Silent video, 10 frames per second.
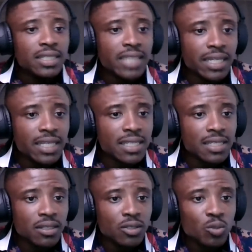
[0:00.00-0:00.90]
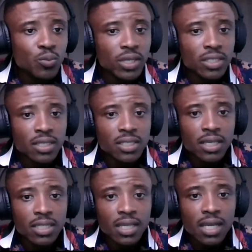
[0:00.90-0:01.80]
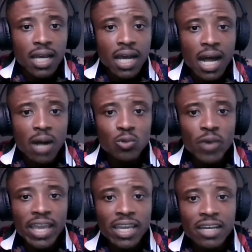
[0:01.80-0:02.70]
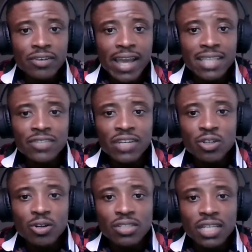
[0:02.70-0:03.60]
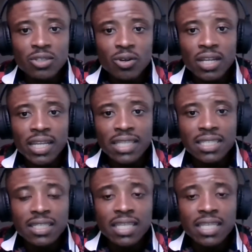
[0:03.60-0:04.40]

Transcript: Dennis Ndugweze says, how do I write great content on LinkedIn?